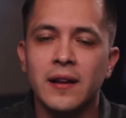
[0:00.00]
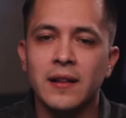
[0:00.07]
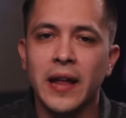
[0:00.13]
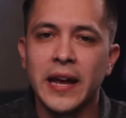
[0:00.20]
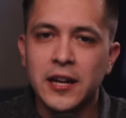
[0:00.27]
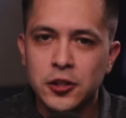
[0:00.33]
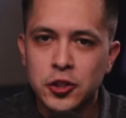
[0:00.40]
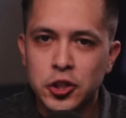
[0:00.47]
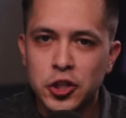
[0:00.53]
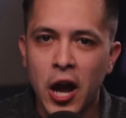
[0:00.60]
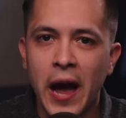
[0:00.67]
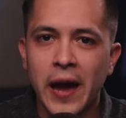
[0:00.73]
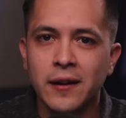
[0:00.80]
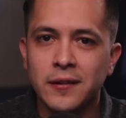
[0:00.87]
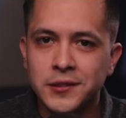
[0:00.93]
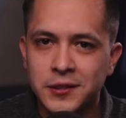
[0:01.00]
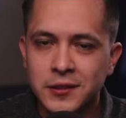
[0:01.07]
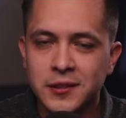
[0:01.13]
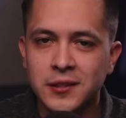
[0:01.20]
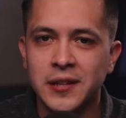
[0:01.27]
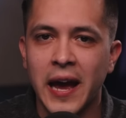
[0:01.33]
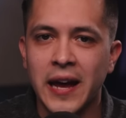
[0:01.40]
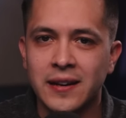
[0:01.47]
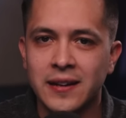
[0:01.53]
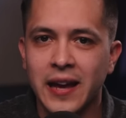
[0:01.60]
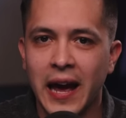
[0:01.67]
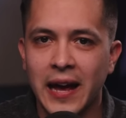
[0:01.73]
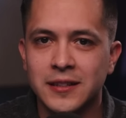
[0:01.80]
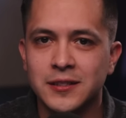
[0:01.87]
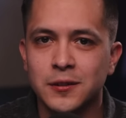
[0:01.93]
Like a child's
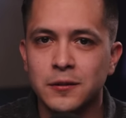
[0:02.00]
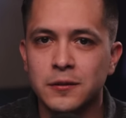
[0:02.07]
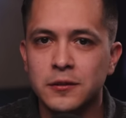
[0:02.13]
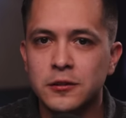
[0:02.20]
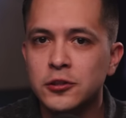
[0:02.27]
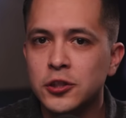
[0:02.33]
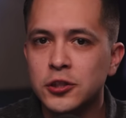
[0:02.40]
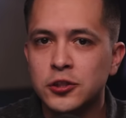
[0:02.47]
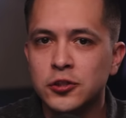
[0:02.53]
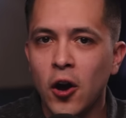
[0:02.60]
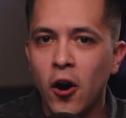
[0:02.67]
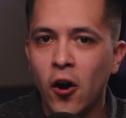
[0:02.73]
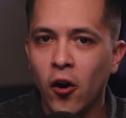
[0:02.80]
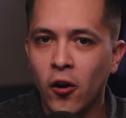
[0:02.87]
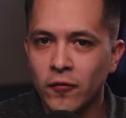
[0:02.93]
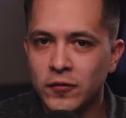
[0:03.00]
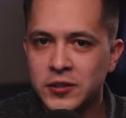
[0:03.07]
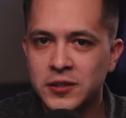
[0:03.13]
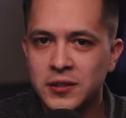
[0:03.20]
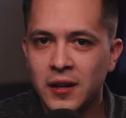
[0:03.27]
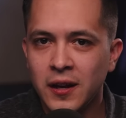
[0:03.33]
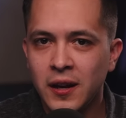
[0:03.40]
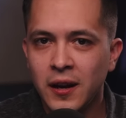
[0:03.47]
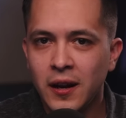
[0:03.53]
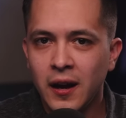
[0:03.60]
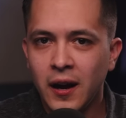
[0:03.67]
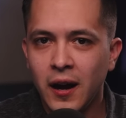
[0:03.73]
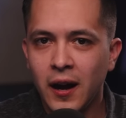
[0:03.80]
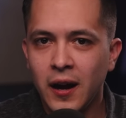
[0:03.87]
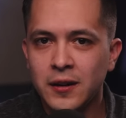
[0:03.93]
sandcastle dissolves
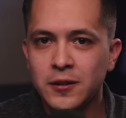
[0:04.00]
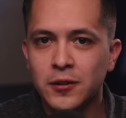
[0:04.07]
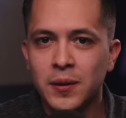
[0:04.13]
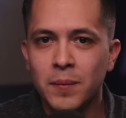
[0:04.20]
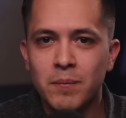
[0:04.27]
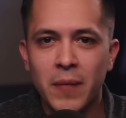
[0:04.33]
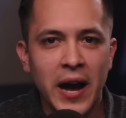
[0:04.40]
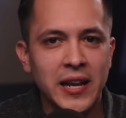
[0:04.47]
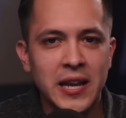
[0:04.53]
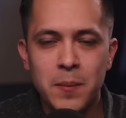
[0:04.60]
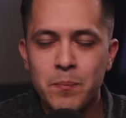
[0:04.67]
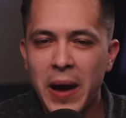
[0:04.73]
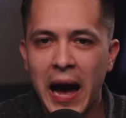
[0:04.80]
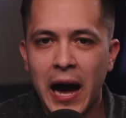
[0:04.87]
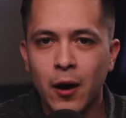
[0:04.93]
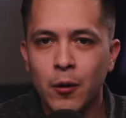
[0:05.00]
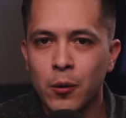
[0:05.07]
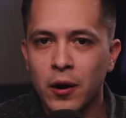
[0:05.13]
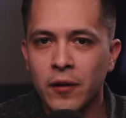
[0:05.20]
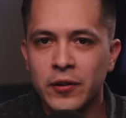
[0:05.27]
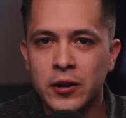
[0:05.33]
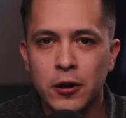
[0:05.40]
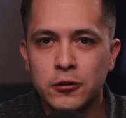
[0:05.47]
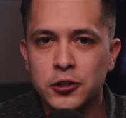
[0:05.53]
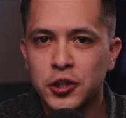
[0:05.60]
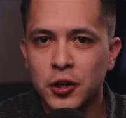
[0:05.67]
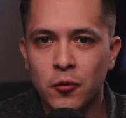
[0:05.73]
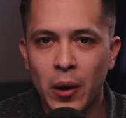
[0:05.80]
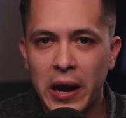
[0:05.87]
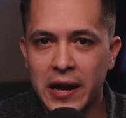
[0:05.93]
under the mighty power of an
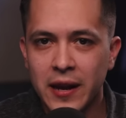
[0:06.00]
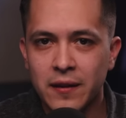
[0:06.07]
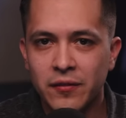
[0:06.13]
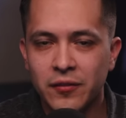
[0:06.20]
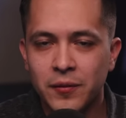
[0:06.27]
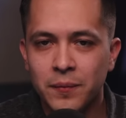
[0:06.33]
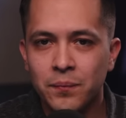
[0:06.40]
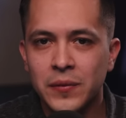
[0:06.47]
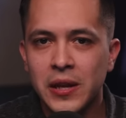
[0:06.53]
ocean wave,